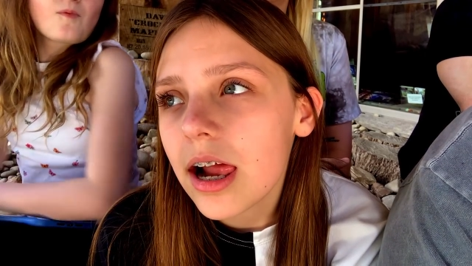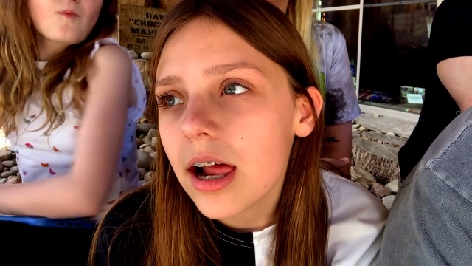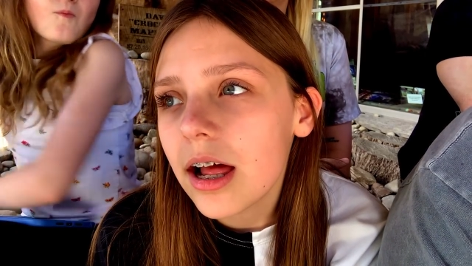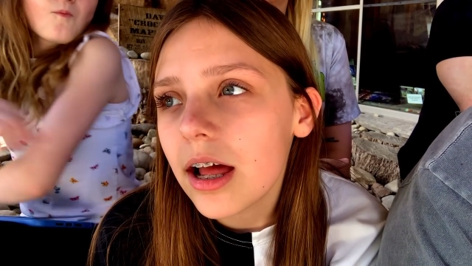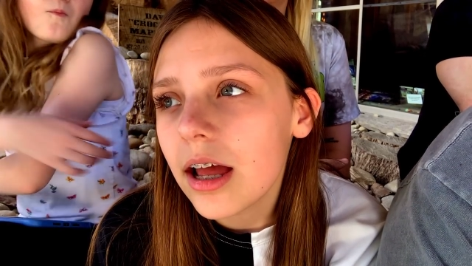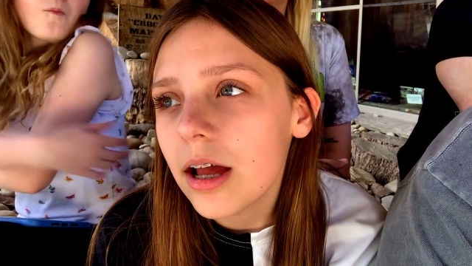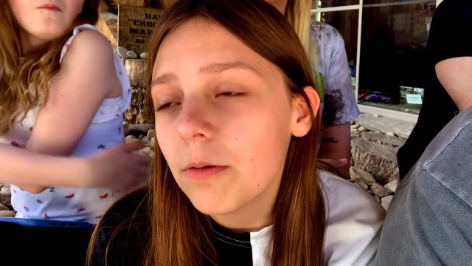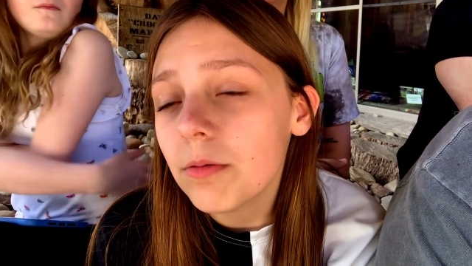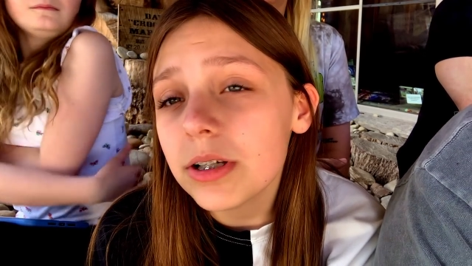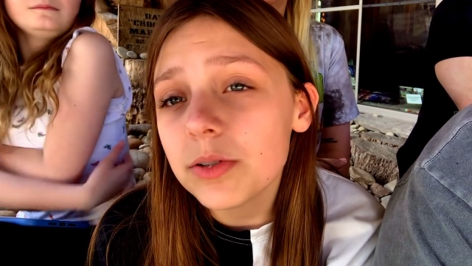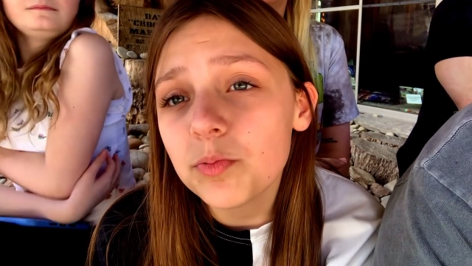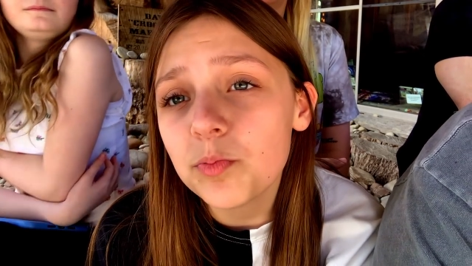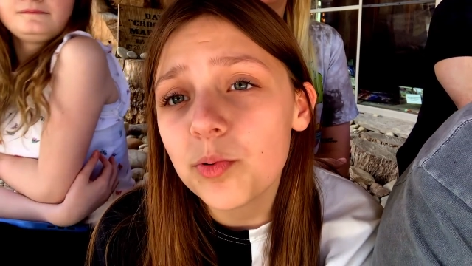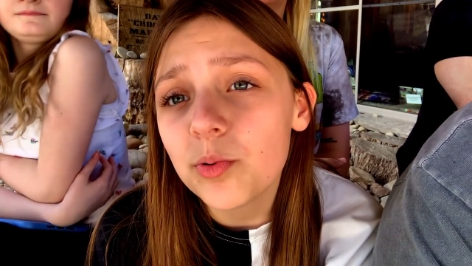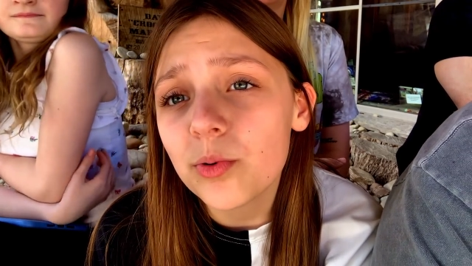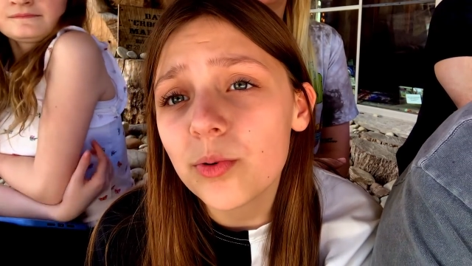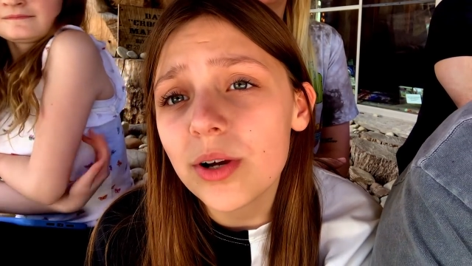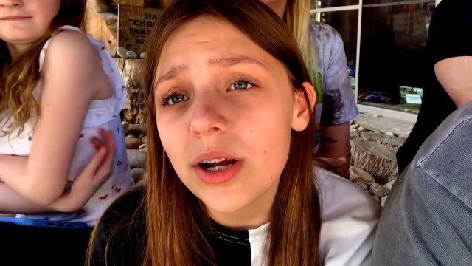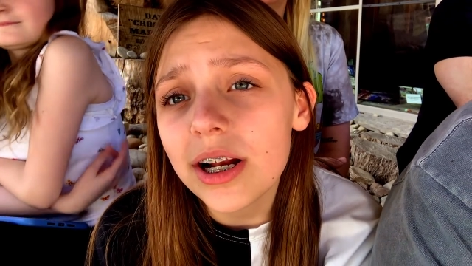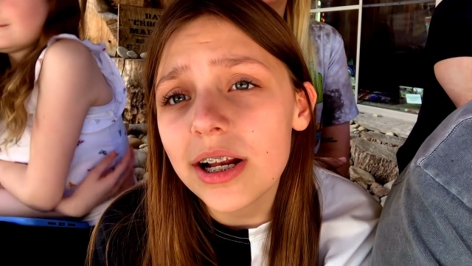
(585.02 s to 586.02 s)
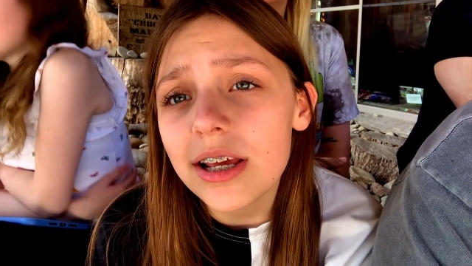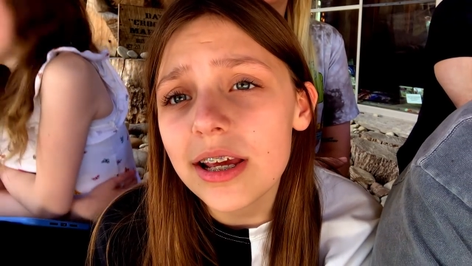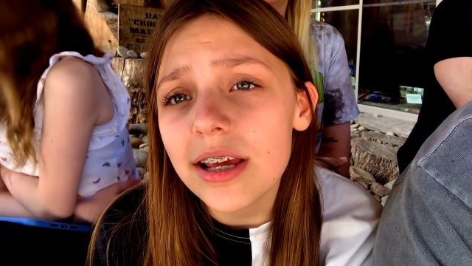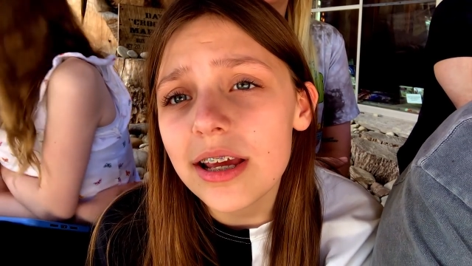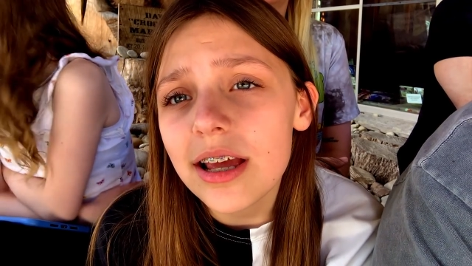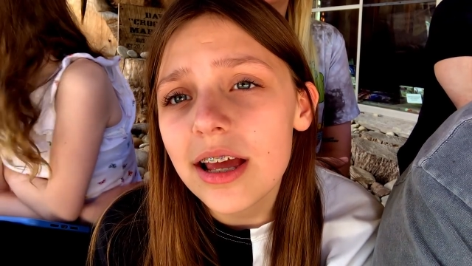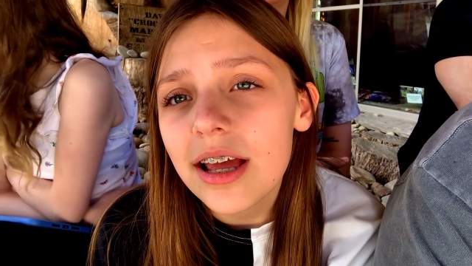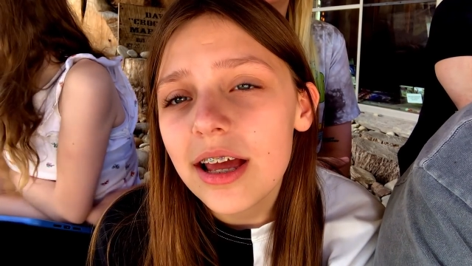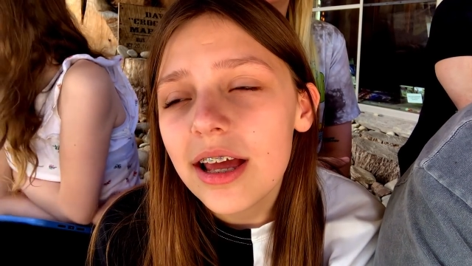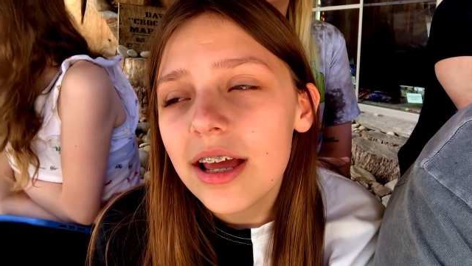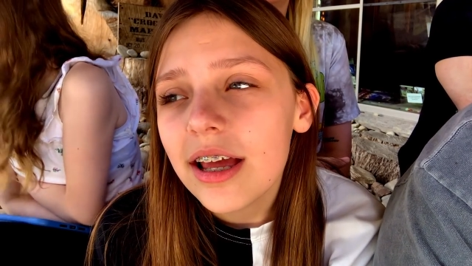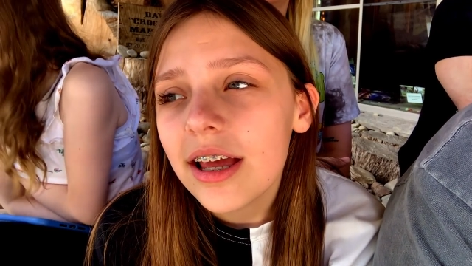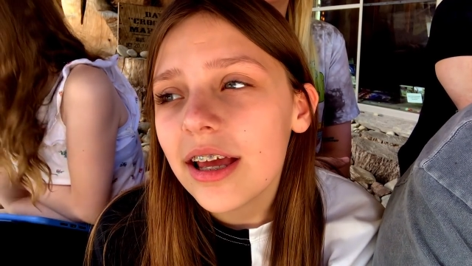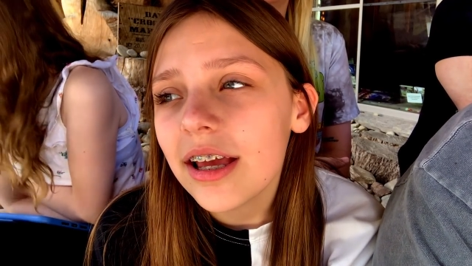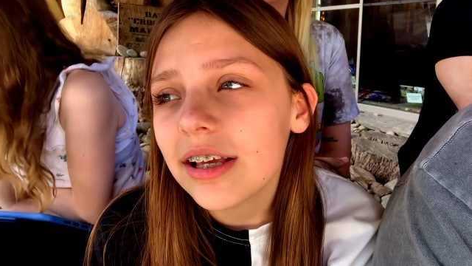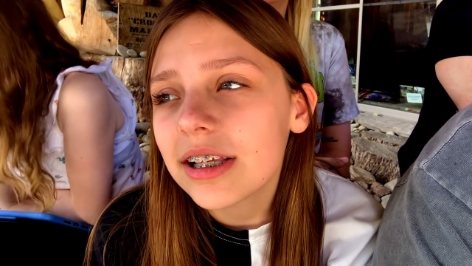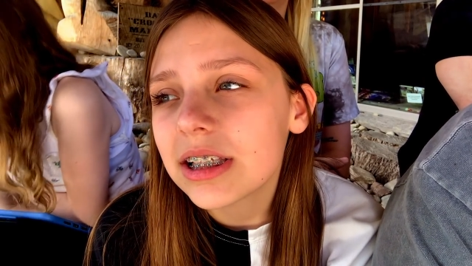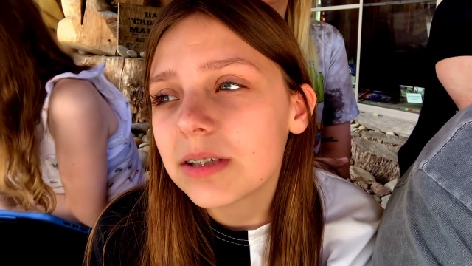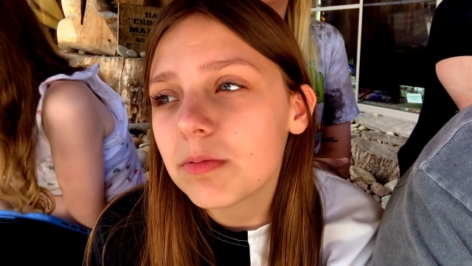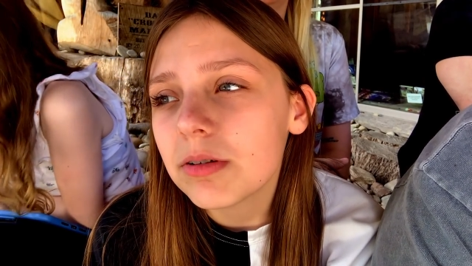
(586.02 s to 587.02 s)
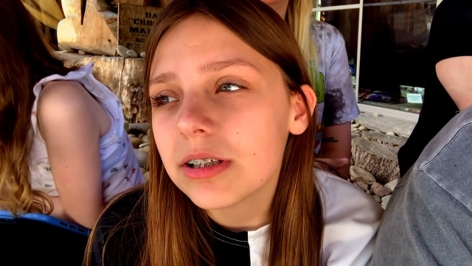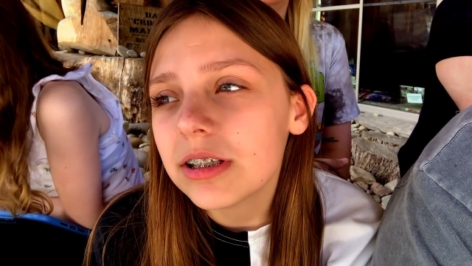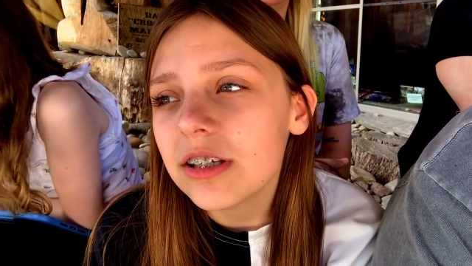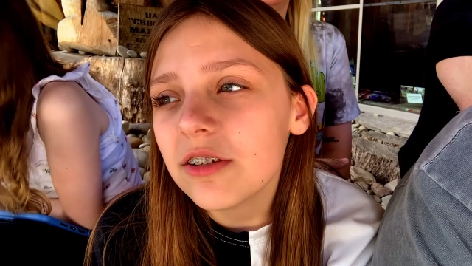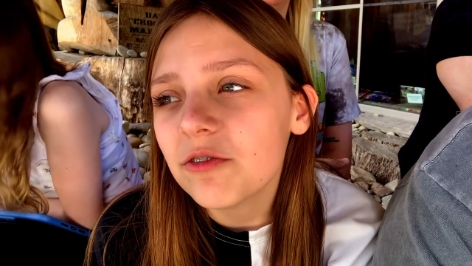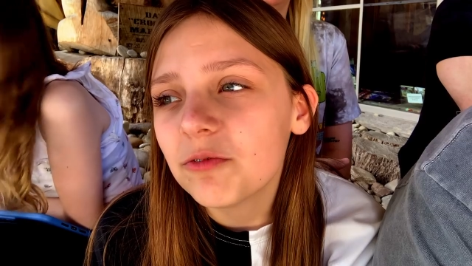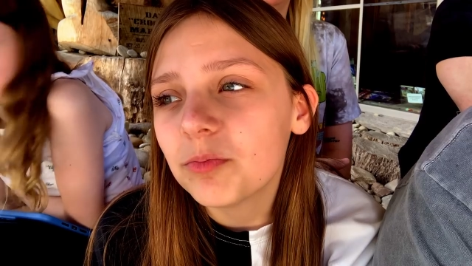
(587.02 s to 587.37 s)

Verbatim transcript: it was pretty expensive